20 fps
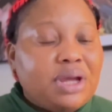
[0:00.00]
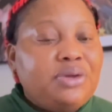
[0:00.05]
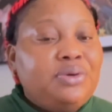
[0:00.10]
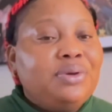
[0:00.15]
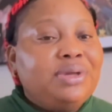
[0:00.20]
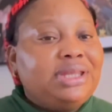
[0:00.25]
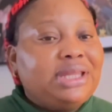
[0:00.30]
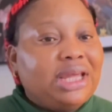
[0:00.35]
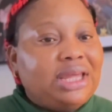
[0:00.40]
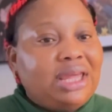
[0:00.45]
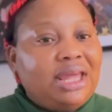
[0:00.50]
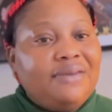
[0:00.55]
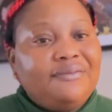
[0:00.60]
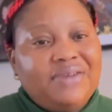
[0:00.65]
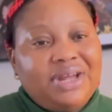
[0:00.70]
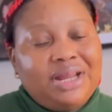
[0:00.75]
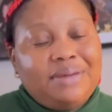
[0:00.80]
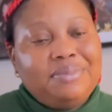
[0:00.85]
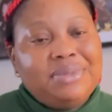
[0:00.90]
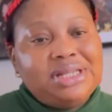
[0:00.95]
You taking
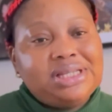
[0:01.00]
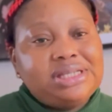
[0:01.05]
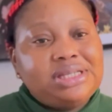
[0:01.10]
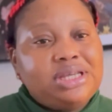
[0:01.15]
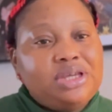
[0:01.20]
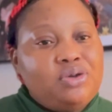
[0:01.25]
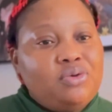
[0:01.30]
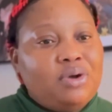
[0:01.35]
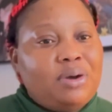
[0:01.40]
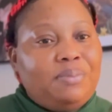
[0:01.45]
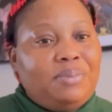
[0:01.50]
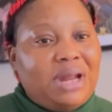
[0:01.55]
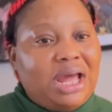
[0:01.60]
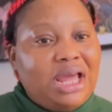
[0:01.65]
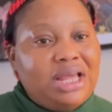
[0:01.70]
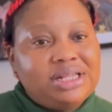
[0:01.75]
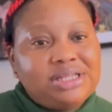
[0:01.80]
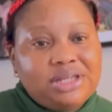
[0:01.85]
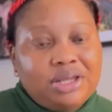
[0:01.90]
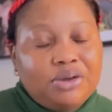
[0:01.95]
vitamin C, you
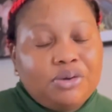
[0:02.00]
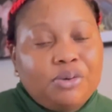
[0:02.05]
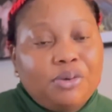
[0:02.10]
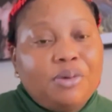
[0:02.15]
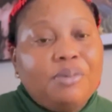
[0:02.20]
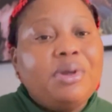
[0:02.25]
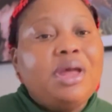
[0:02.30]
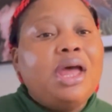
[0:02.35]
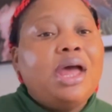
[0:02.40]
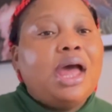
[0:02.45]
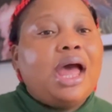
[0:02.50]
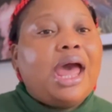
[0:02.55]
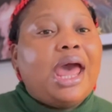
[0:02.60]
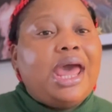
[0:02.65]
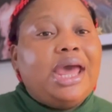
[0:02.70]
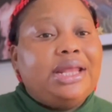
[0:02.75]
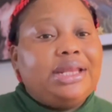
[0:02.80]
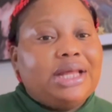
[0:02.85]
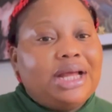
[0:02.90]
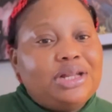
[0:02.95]
applying serum,
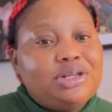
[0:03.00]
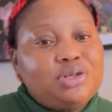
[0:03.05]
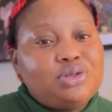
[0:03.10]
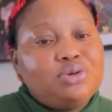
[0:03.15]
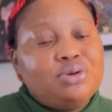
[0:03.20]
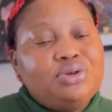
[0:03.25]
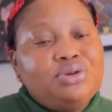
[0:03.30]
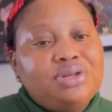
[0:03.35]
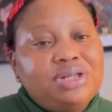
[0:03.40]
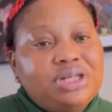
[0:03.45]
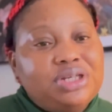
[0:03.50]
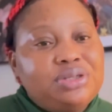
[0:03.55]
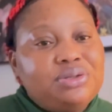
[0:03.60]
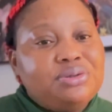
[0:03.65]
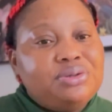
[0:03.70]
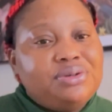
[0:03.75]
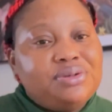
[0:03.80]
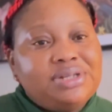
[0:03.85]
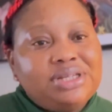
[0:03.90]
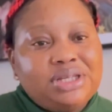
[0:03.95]
and also you need
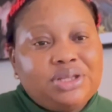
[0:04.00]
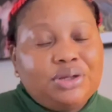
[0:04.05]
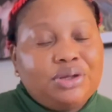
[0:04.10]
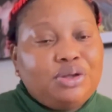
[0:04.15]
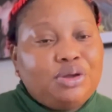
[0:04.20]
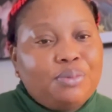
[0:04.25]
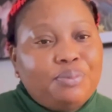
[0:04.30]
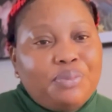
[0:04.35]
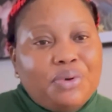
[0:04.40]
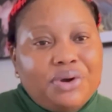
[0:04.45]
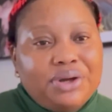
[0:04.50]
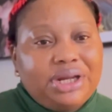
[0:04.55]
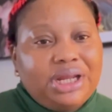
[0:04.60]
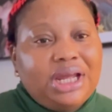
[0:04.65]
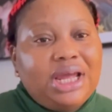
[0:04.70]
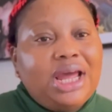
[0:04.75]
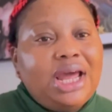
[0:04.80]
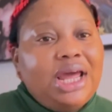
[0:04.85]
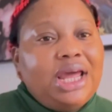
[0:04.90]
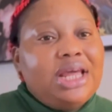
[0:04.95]
to use it in your body.